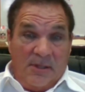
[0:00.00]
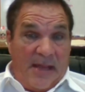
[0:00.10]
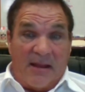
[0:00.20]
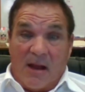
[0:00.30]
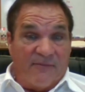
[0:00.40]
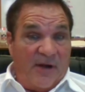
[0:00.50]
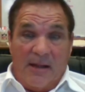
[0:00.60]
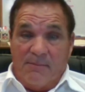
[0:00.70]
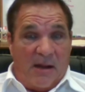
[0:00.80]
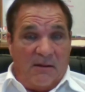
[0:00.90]
Can't cover it
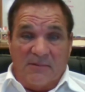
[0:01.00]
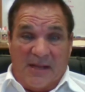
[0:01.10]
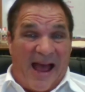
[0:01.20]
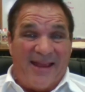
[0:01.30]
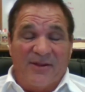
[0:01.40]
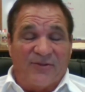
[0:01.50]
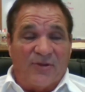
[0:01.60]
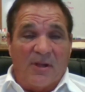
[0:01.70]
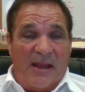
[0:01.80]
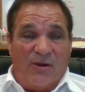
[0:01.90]
any better. The guy is
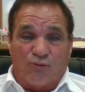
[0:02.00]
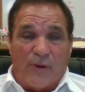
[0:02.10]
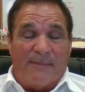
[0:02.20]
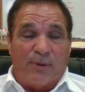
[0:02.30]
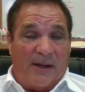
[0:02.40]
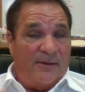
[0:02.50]
a great player.